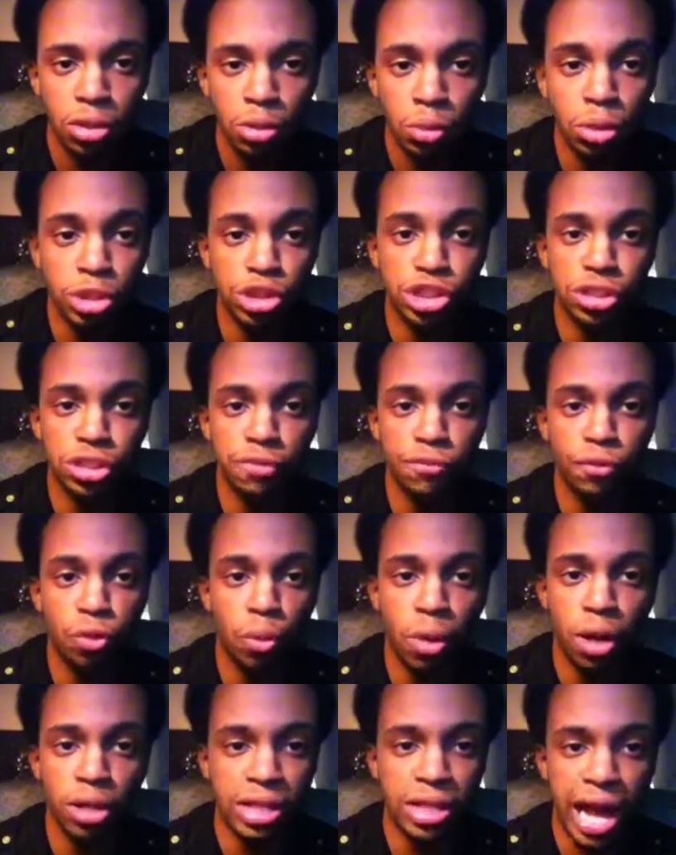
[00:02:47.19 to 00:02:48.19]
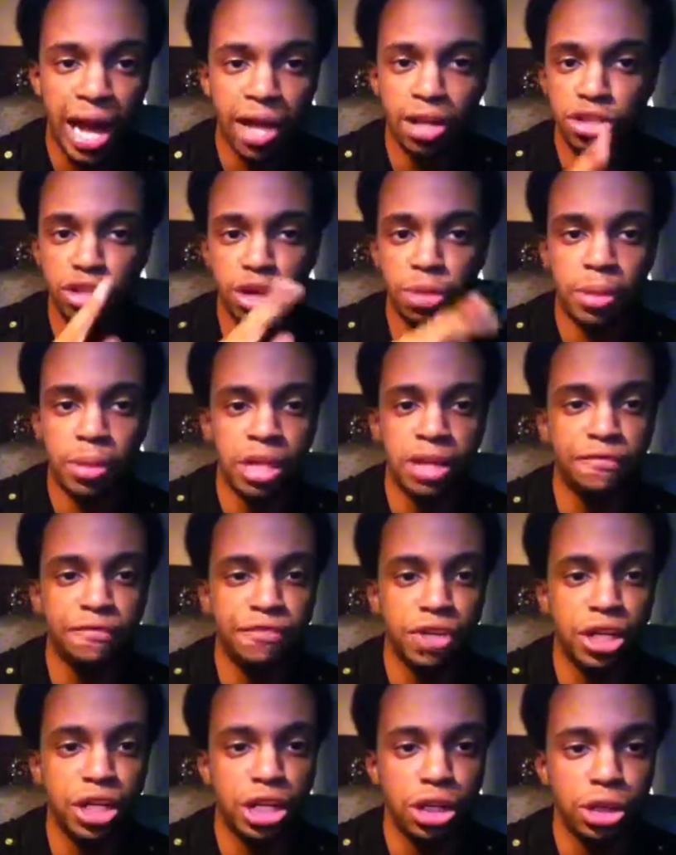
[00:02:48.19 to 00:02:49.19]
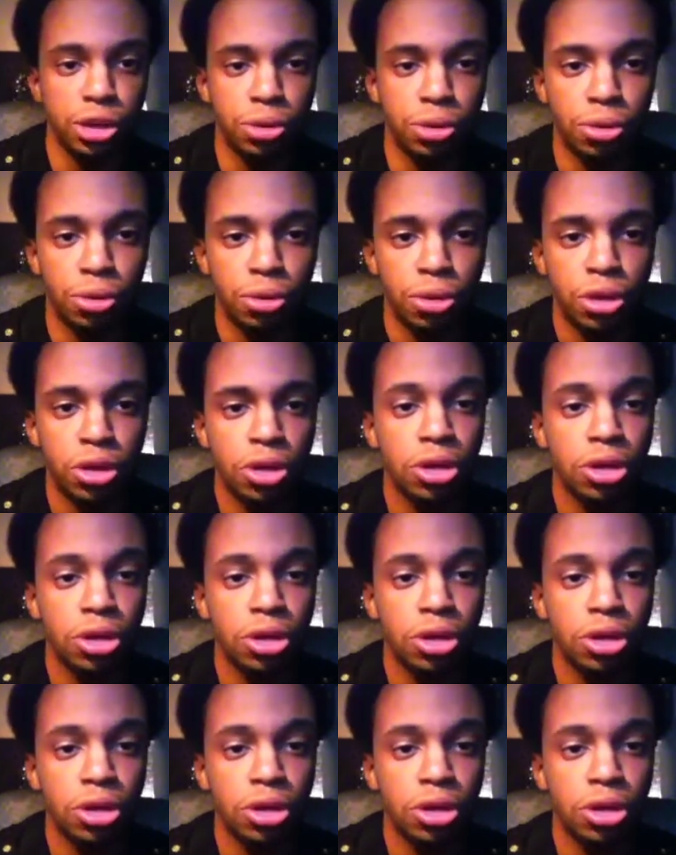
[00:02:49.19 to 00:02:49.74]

which, for one thing, I could talk about that video.